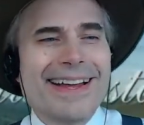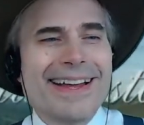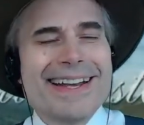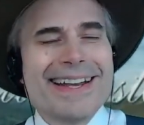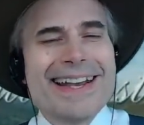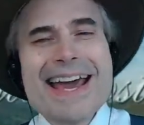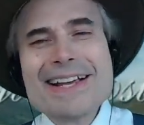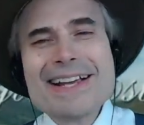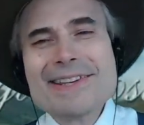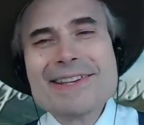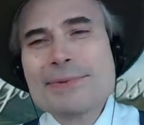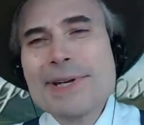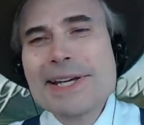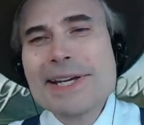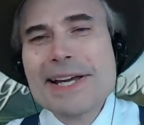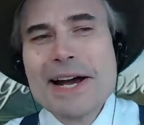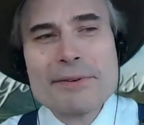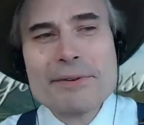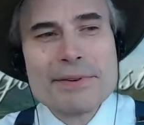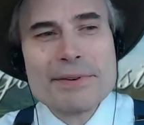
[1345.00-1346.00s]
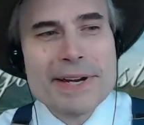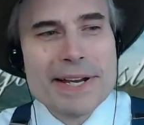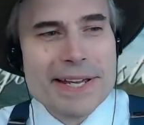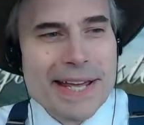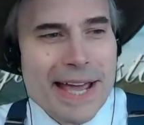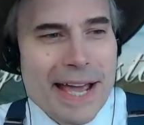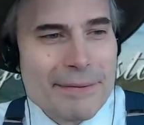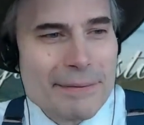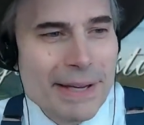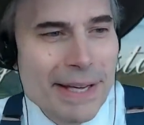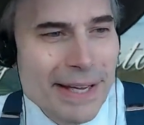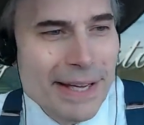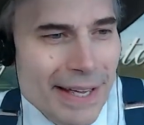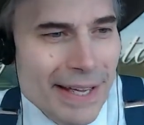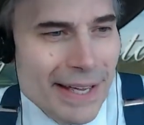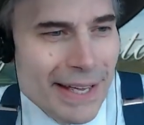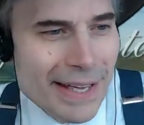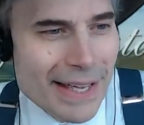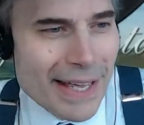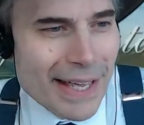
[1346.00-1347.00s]
next week, I'll recap
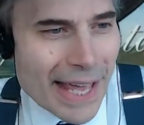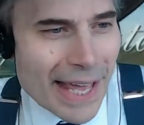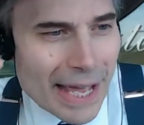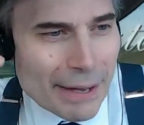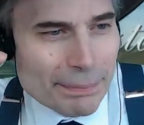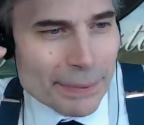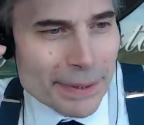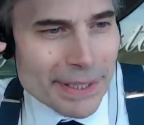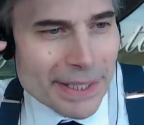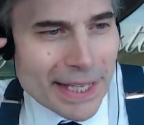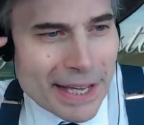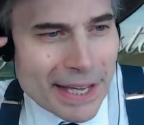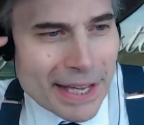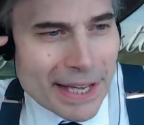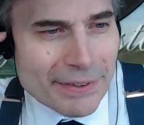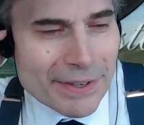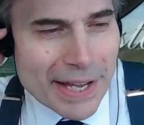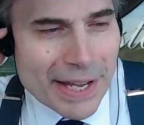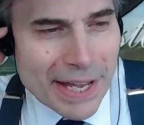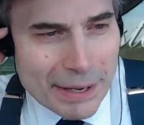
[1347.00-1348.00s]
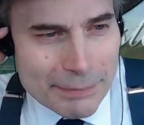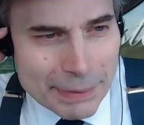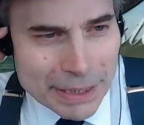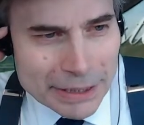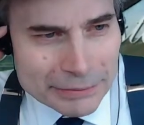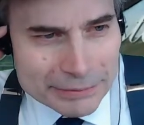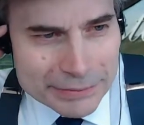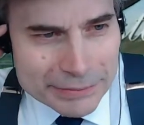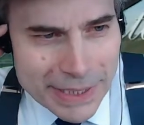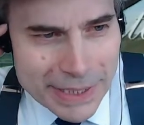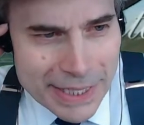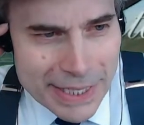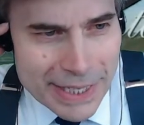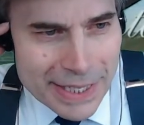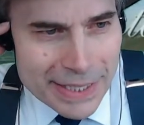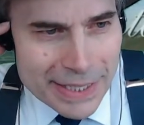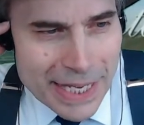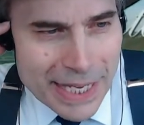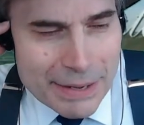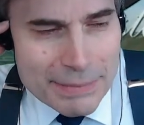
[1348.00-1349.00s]
Happily Ever Emma.
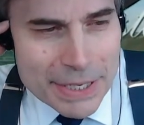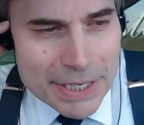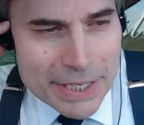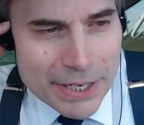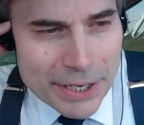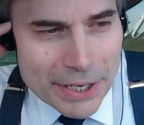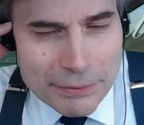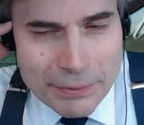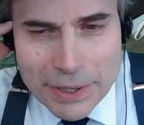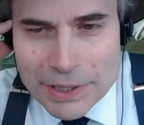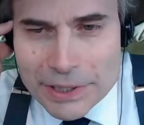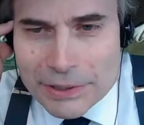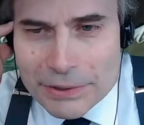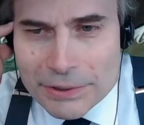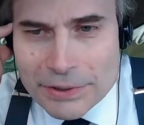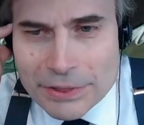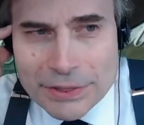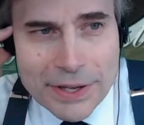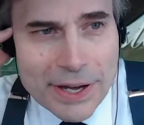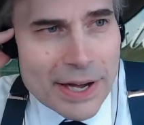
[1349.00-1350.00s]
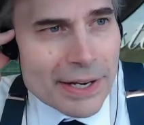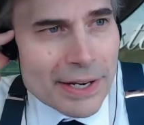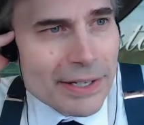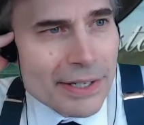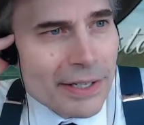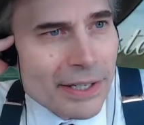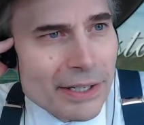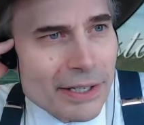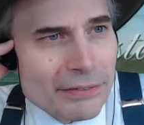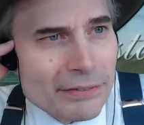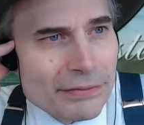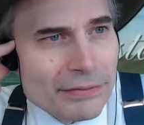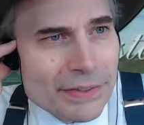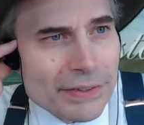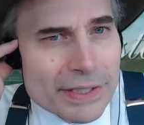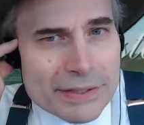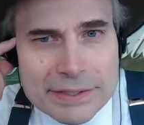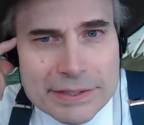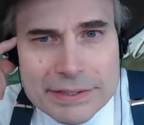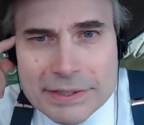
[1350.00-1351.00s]
Let me know what you thought of
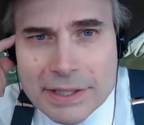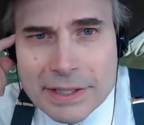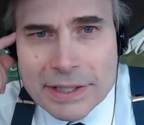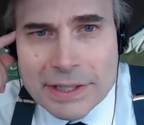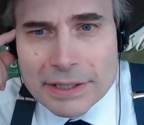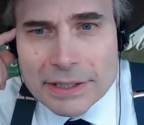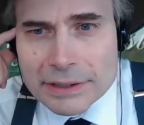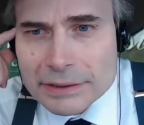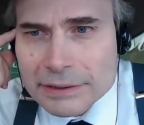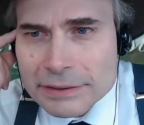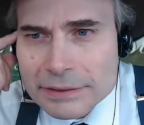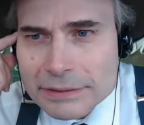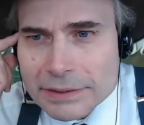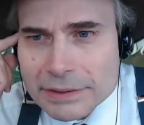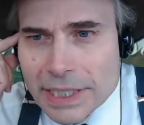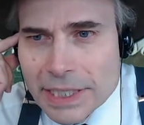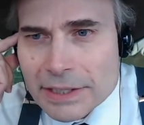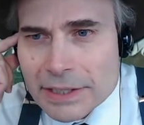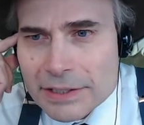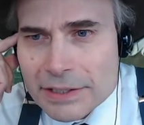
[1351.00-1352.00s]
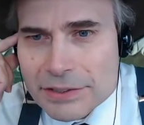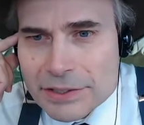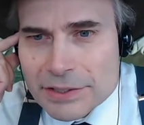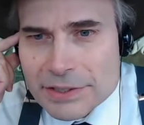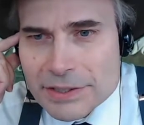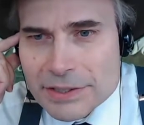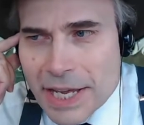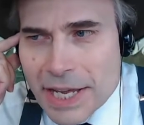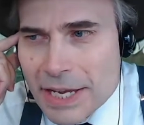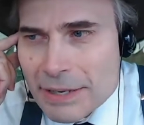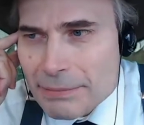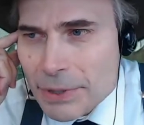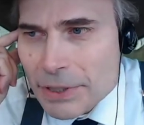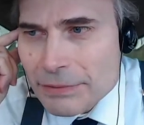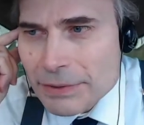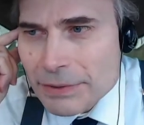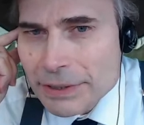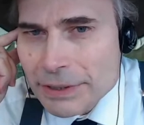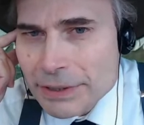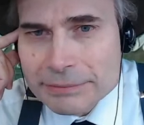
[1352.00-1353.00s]
this English Estate
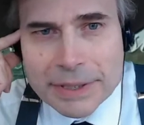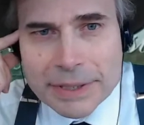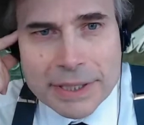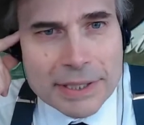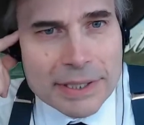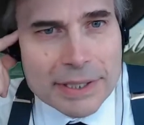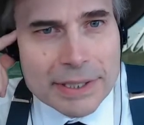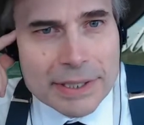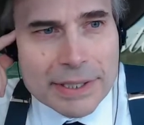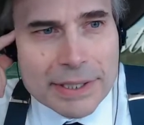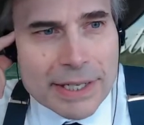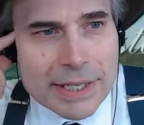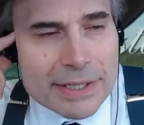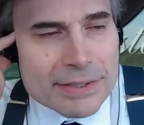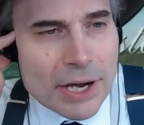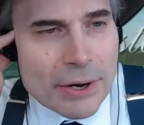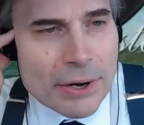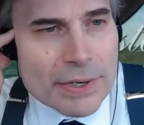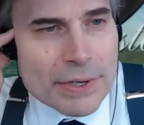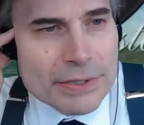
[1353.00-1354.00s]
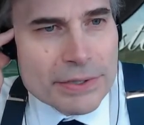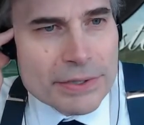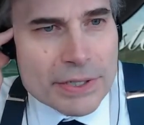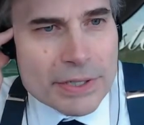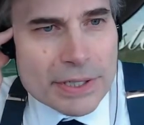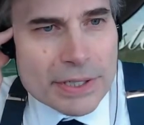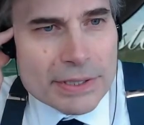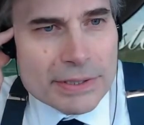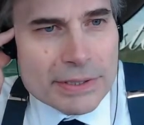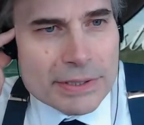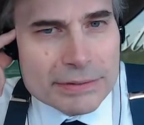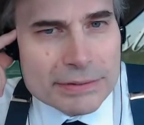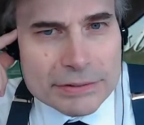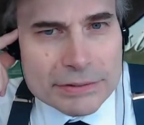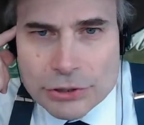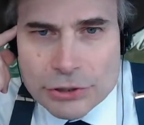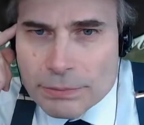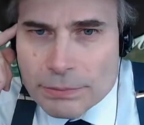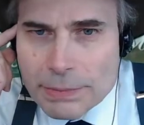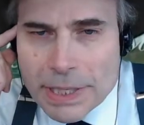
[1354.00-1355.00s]
movie. As always, you can
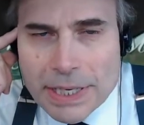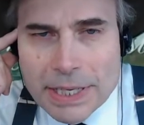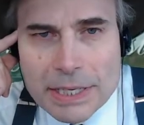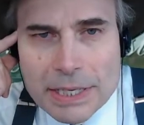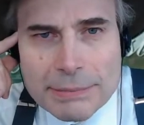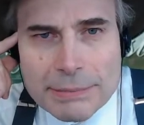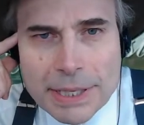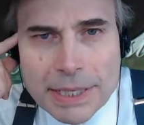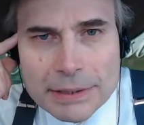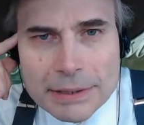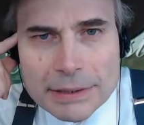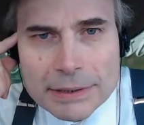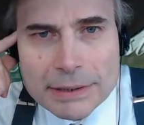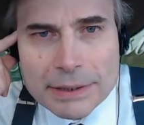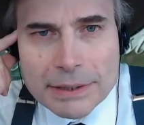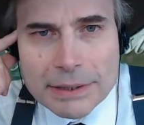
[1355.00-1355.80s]
shoot me an email